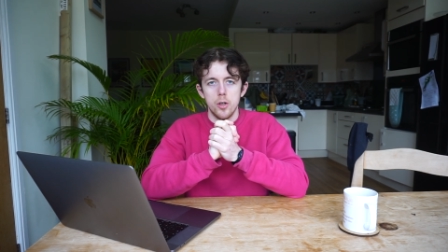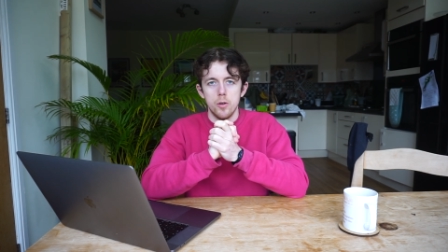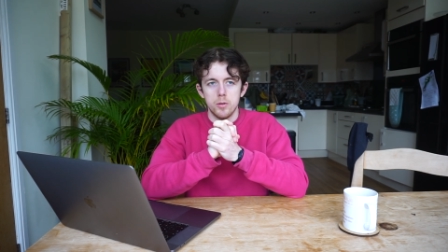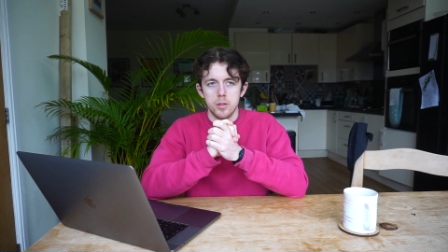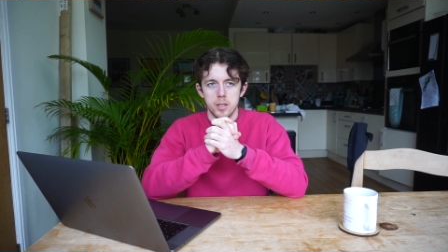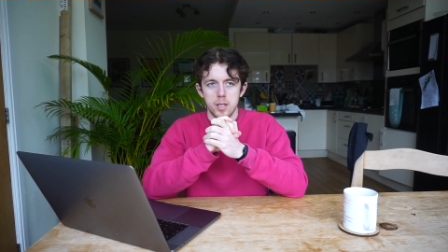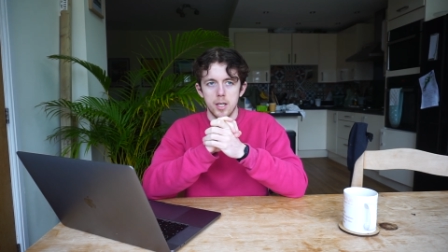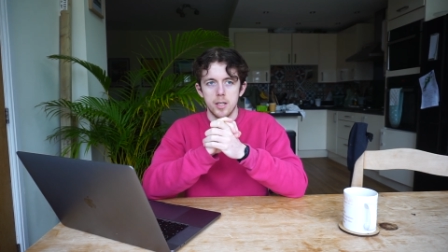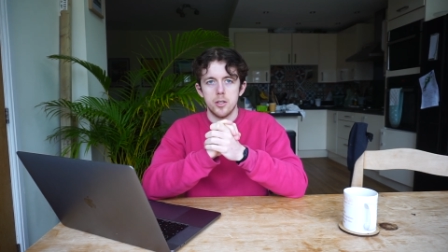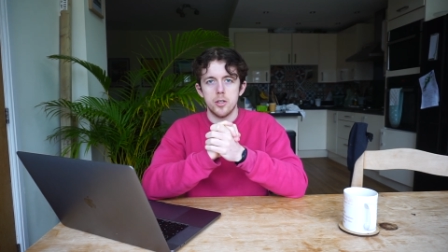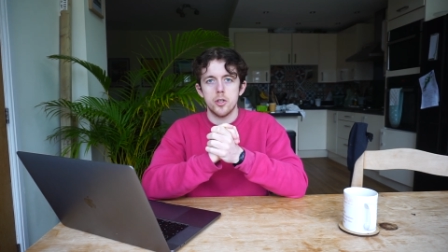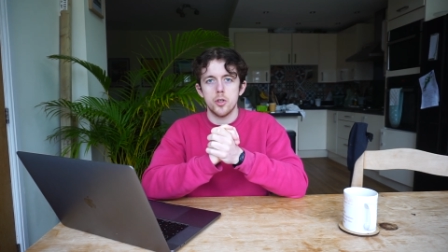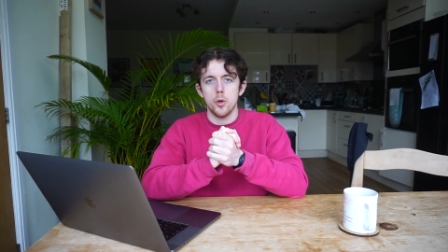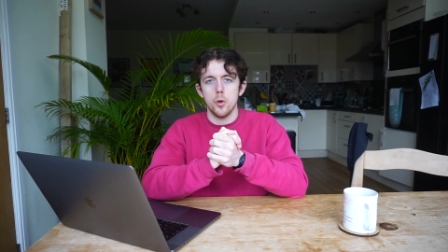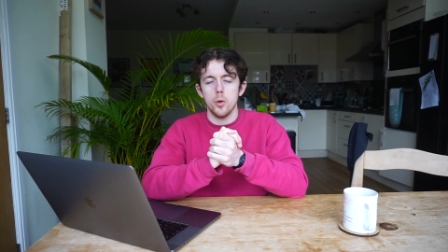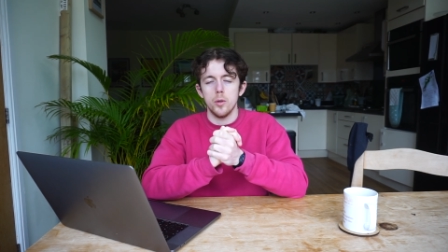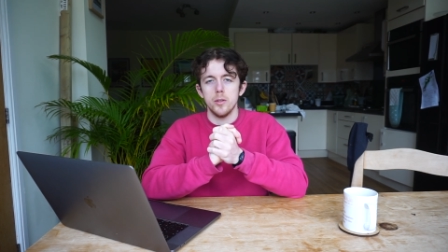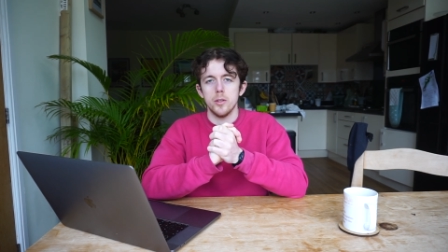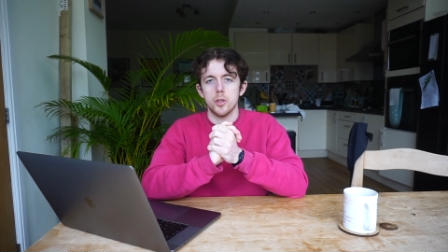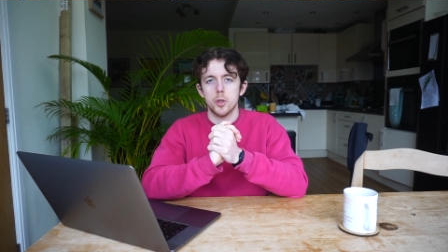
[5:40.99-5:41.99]
It was nice,
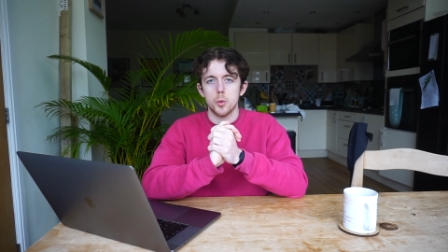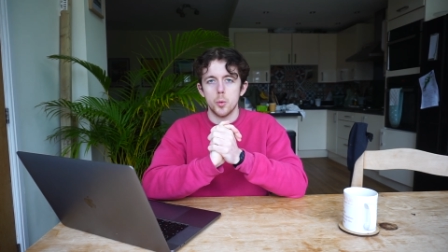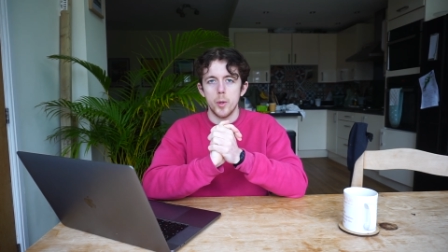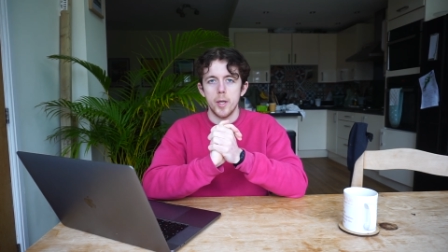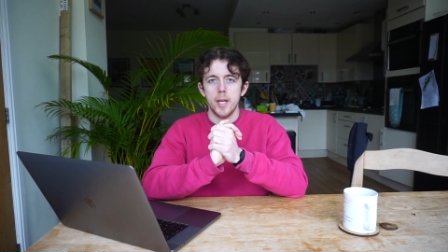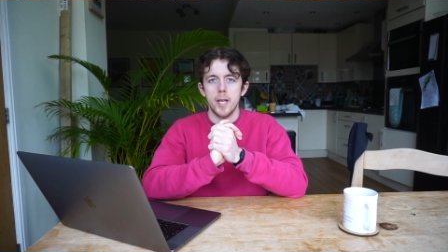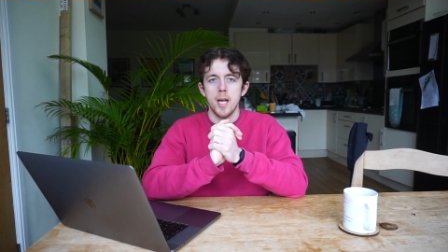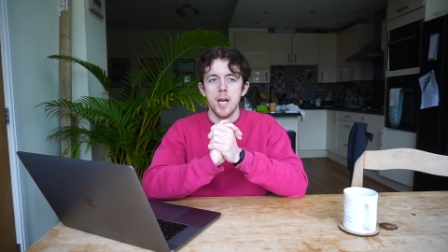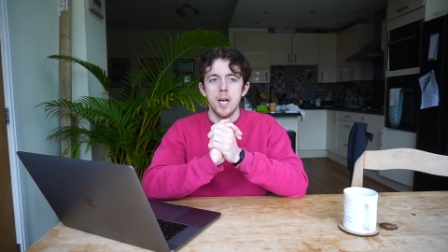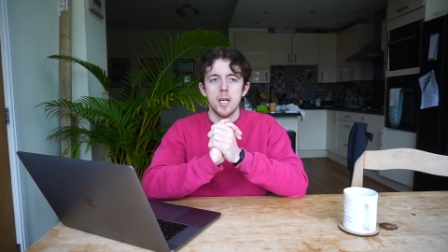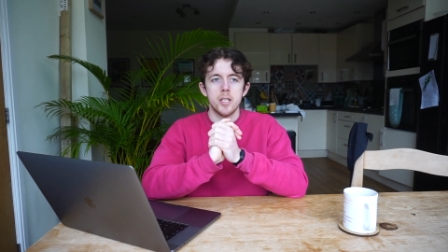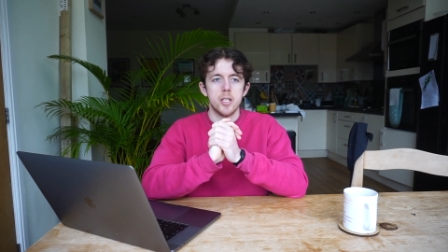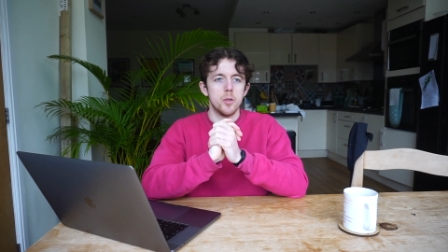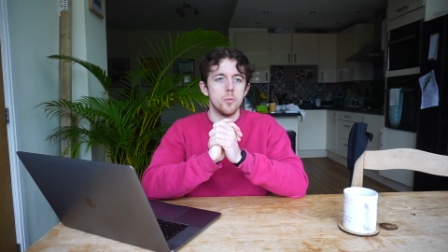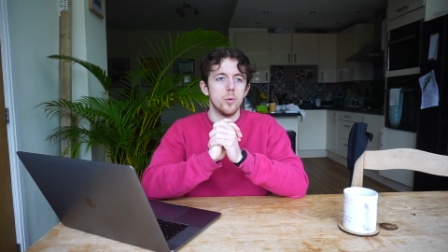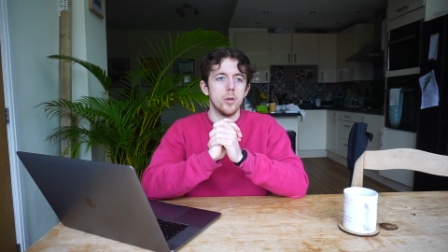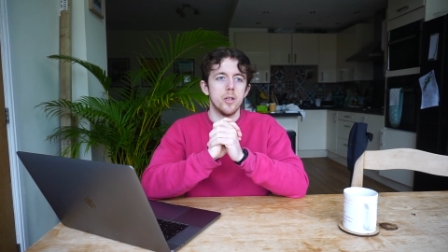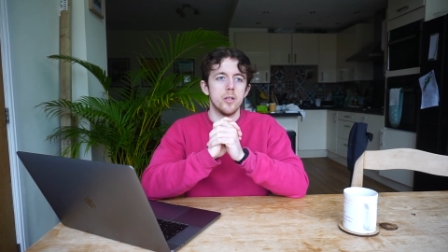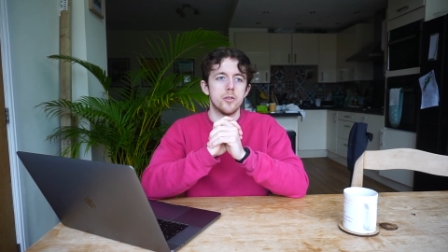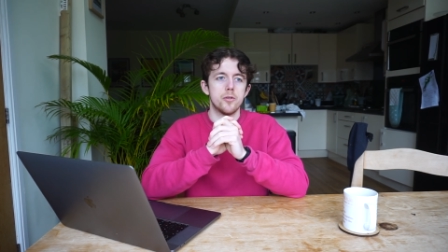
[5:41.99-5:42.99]
short and sweet.
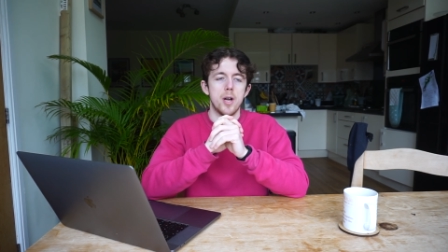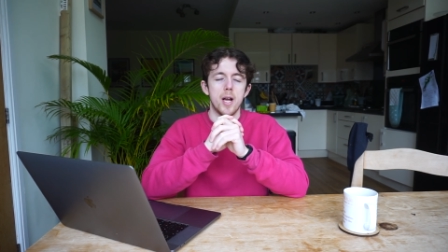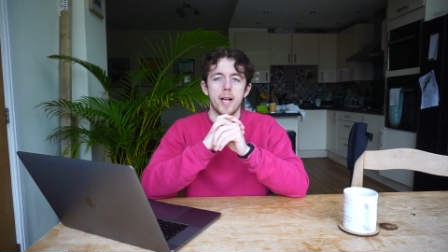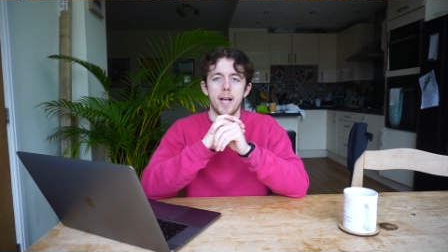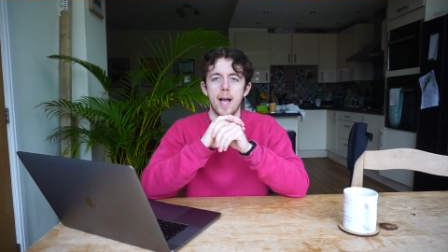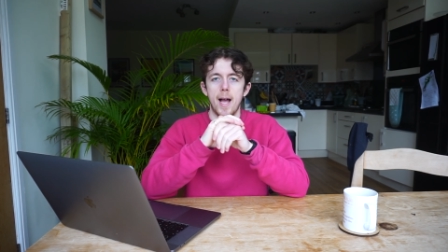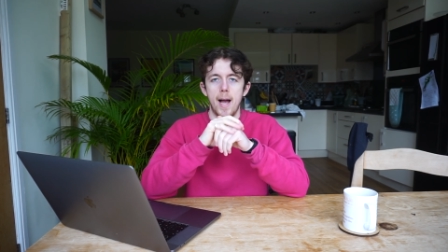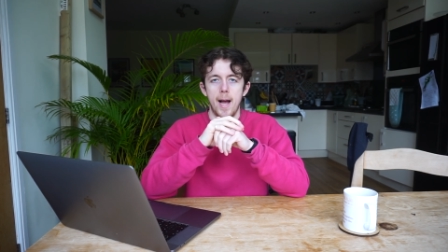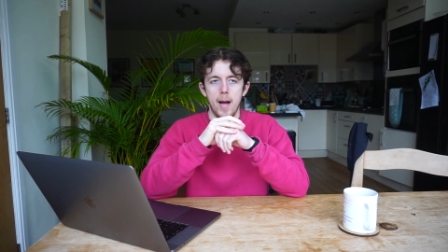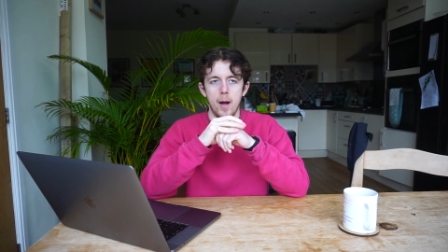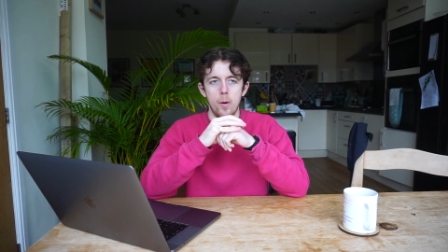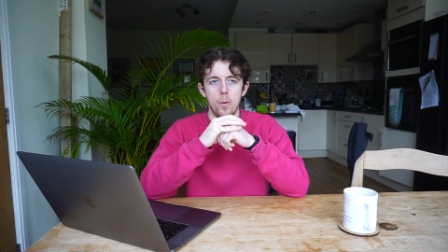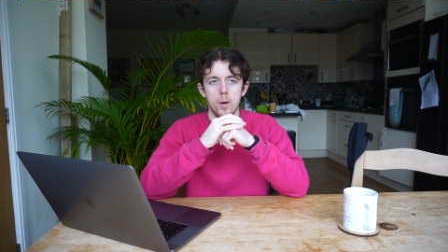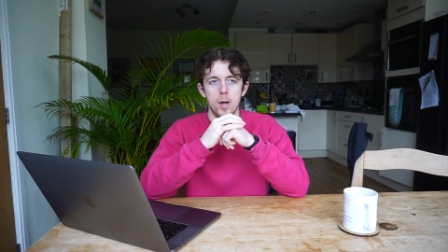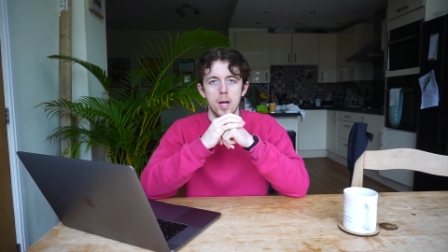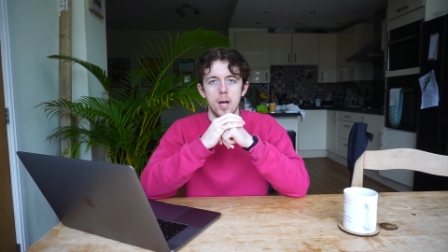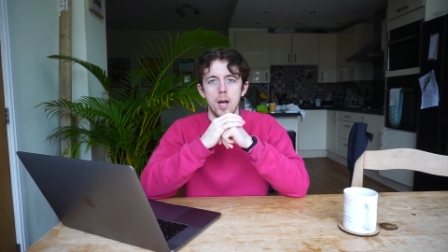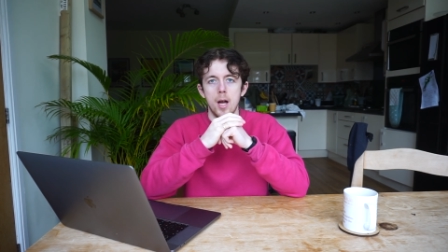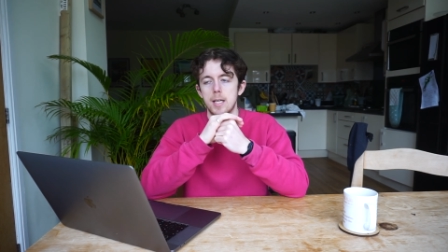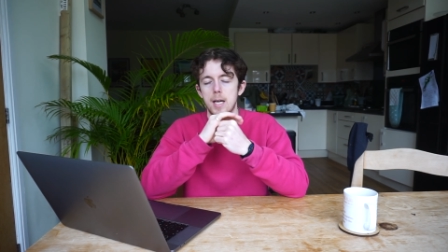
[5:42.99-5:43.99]
Didn't want to drag it out.